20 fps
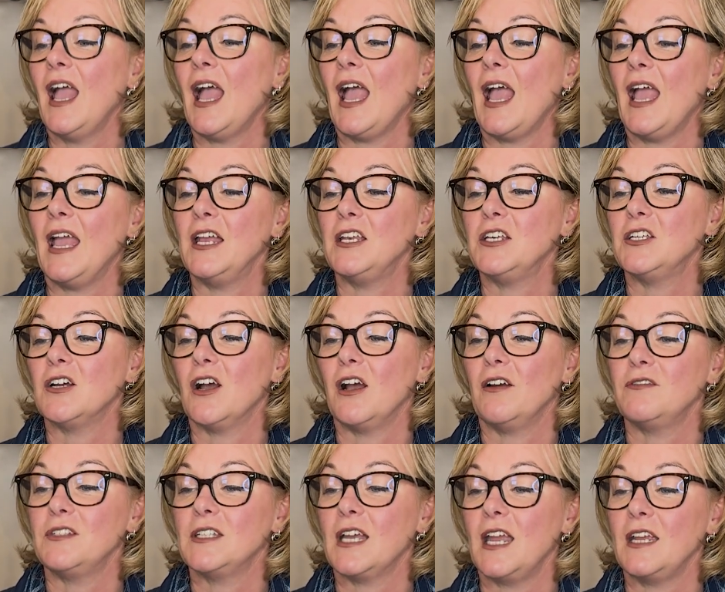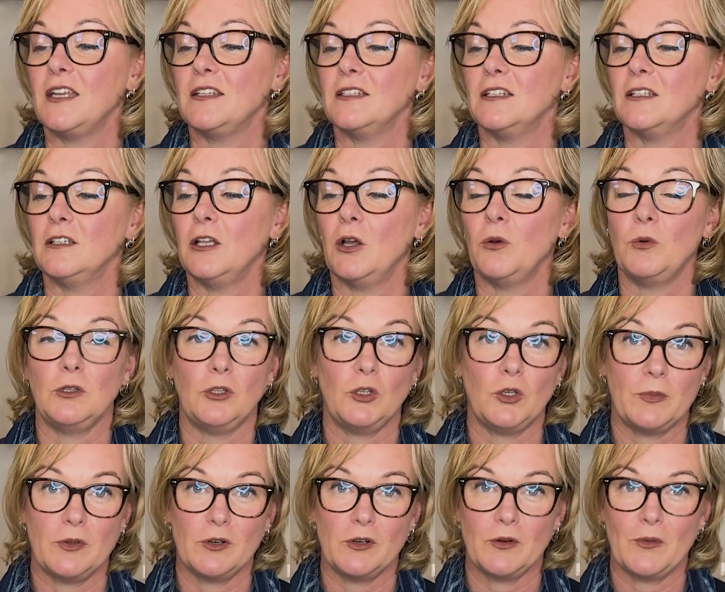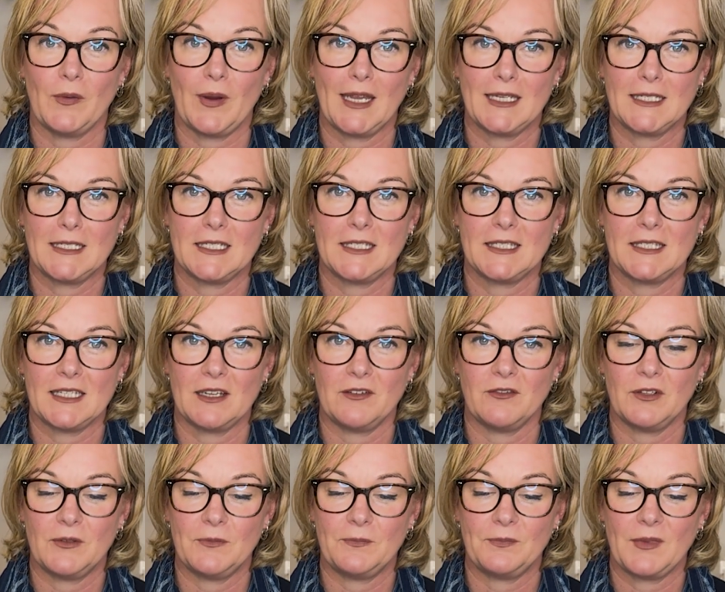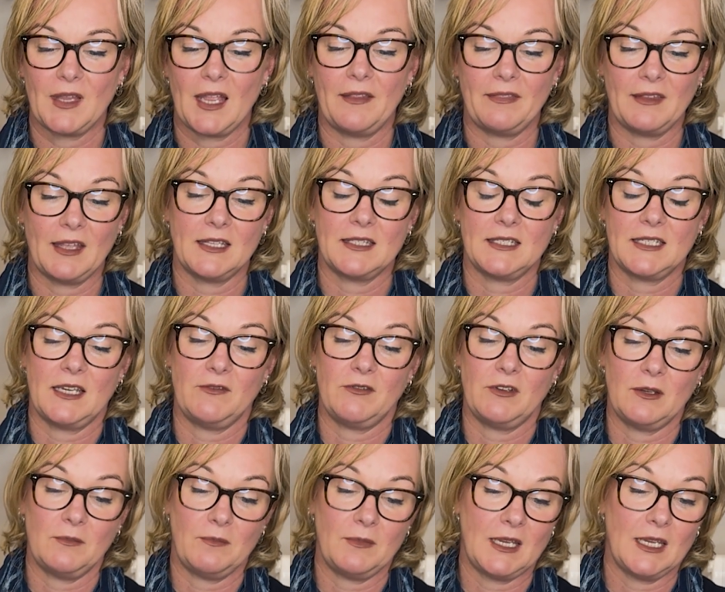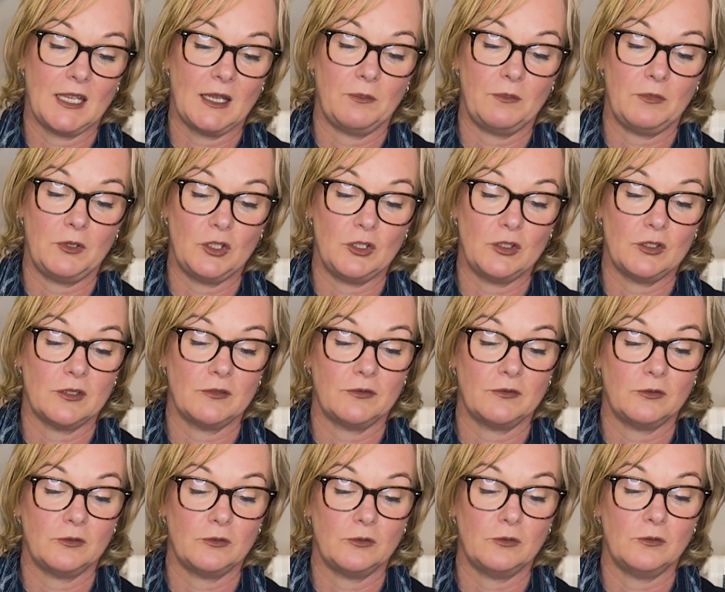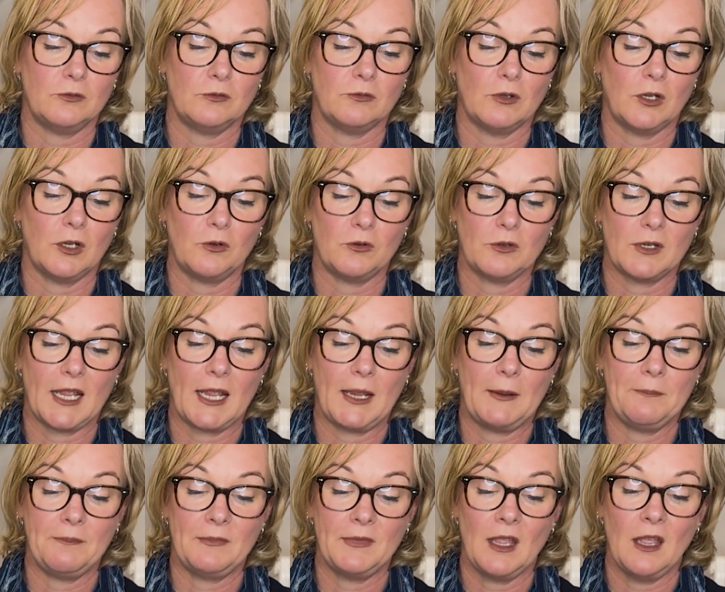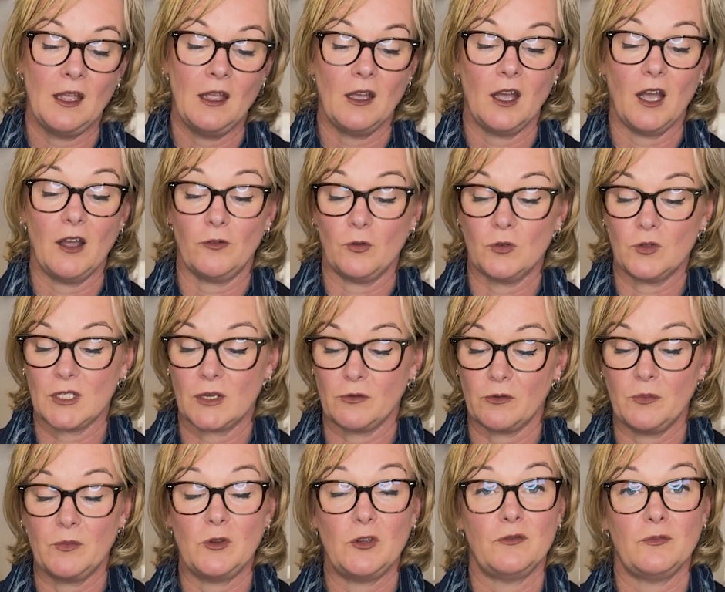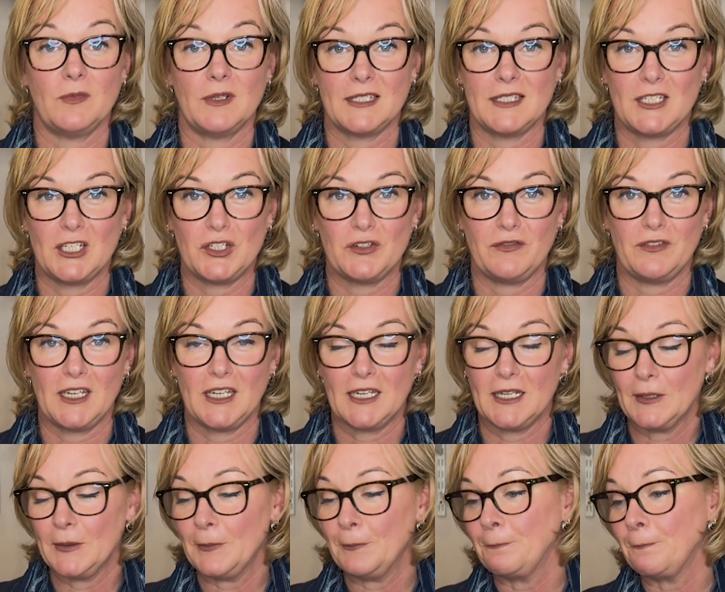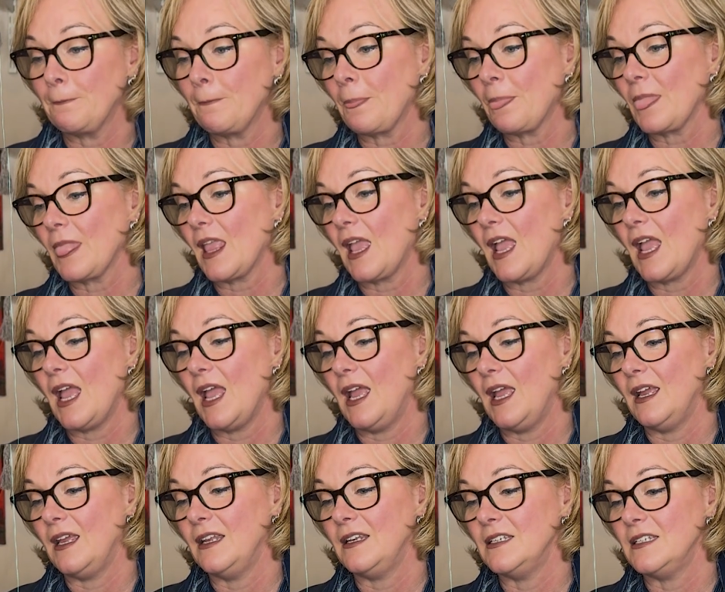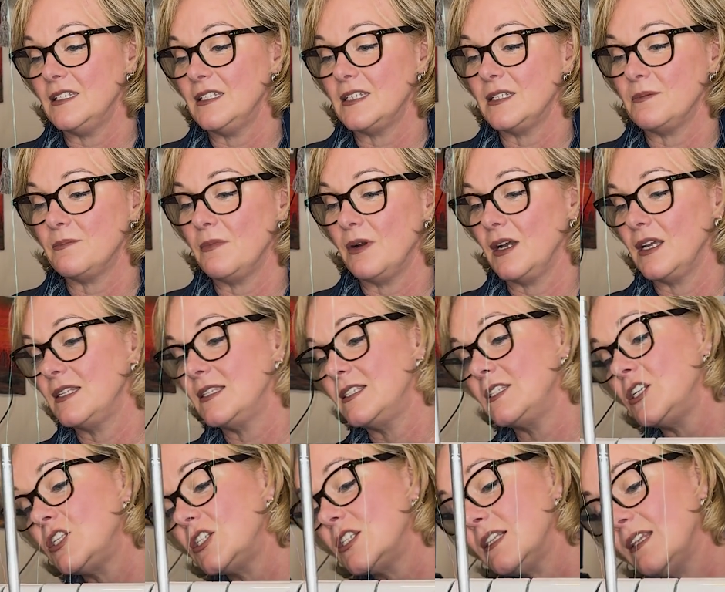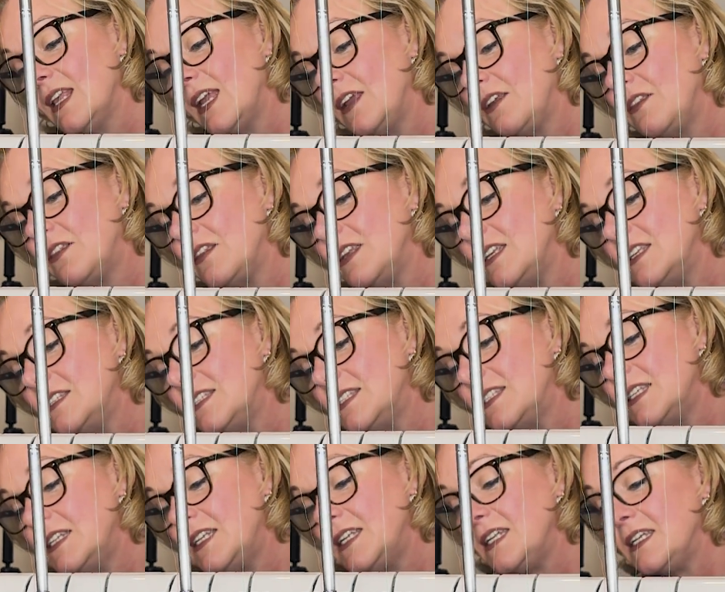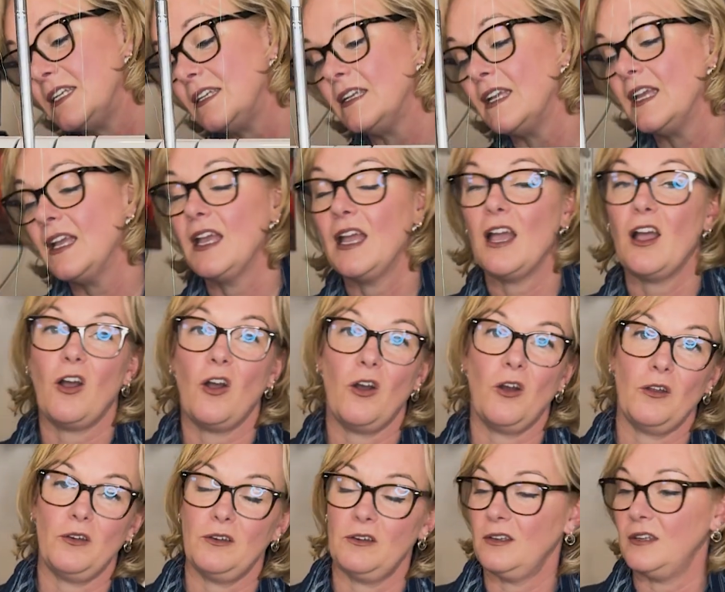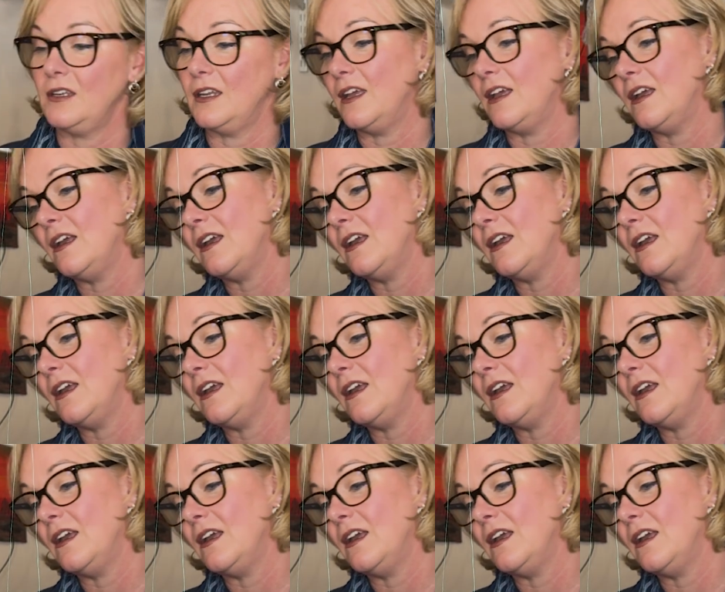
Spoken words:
and I've taken the lower looper around to 7, and that's giving me a beautiful rolled hem. I've also removed my stitch finger, and my stitch length is sitting on